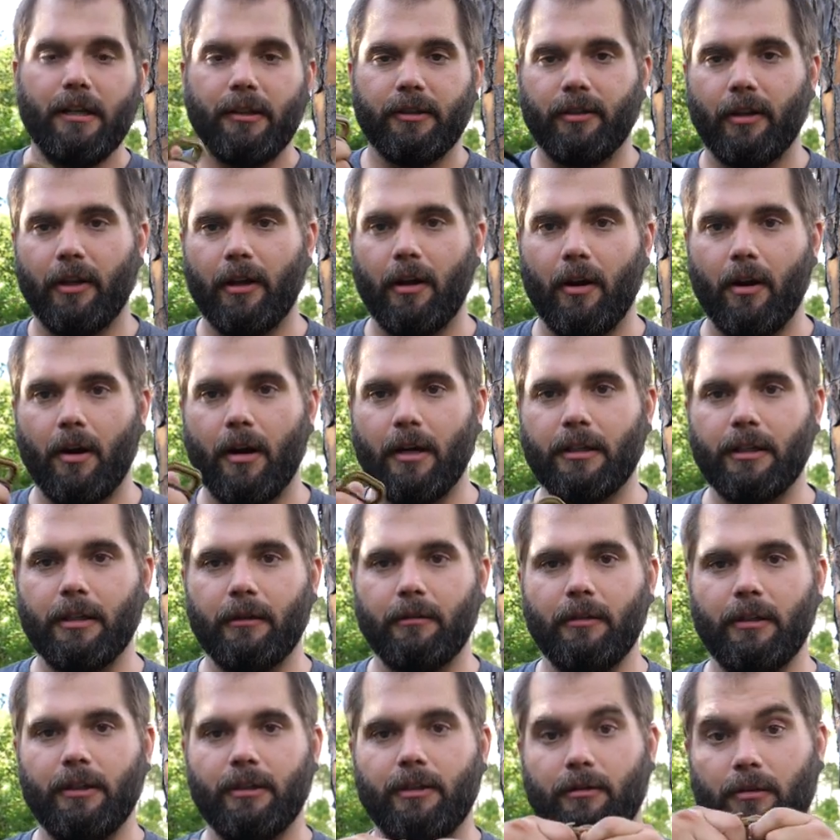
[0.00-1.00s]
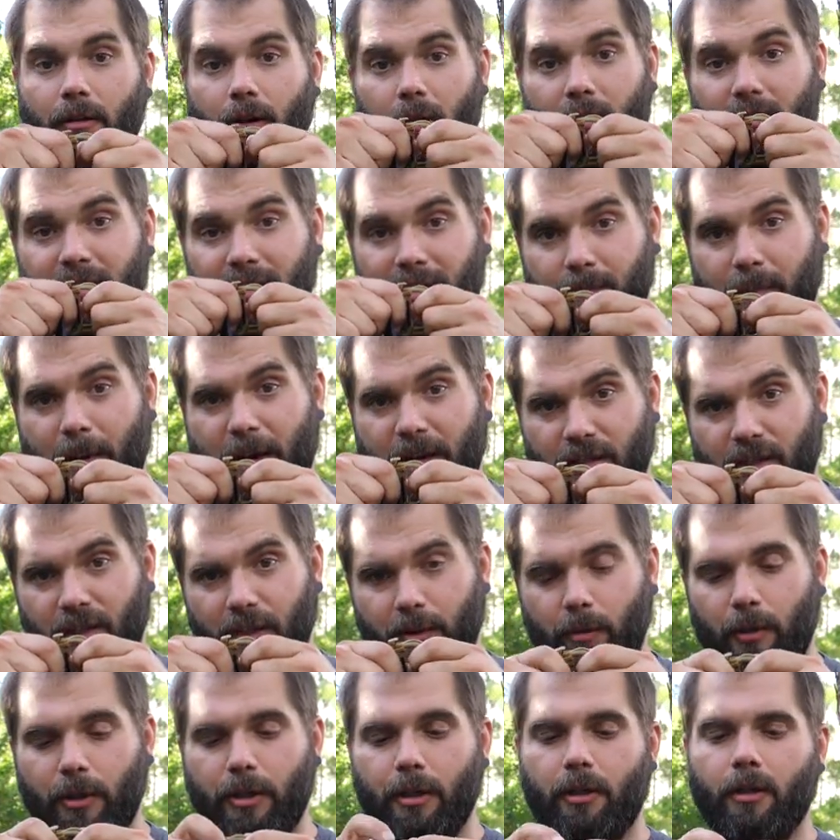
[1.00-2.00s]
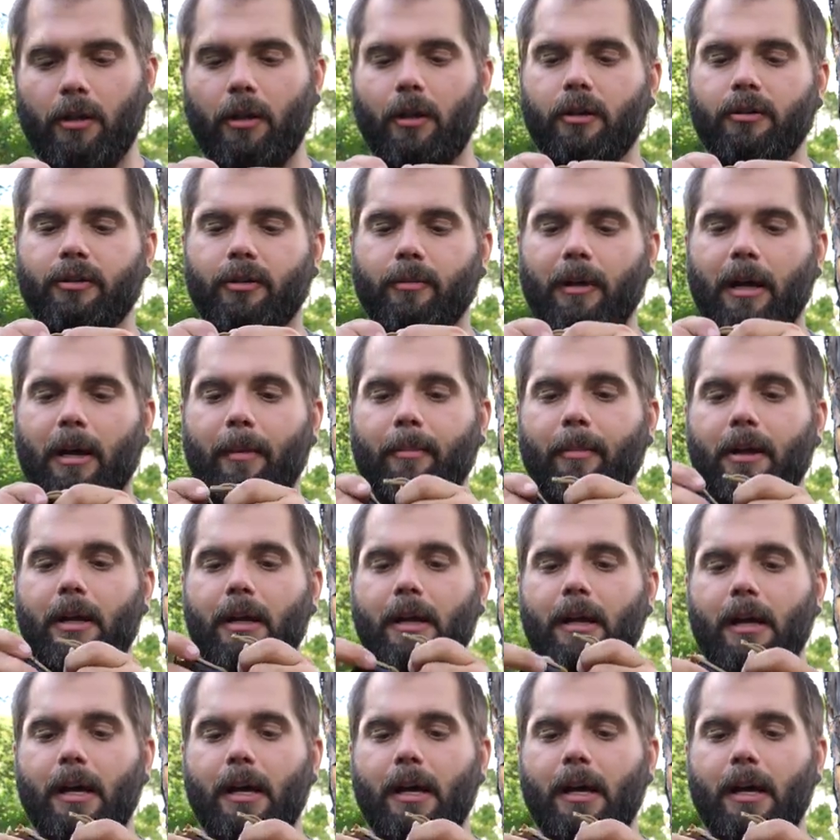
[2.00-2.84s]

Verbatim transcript: So they are actually really strong, especially when you close them up.